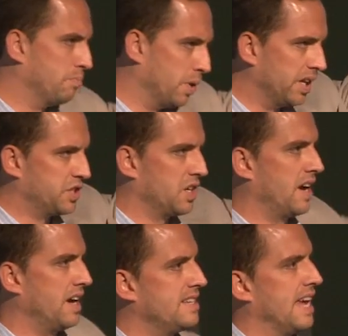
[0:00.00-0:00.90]
We're bullish
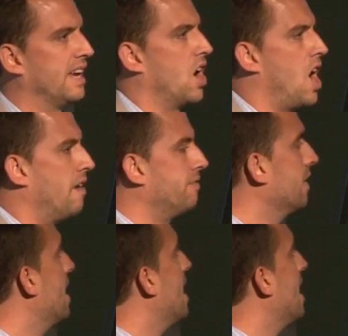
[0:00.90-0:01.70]
on it, taking off.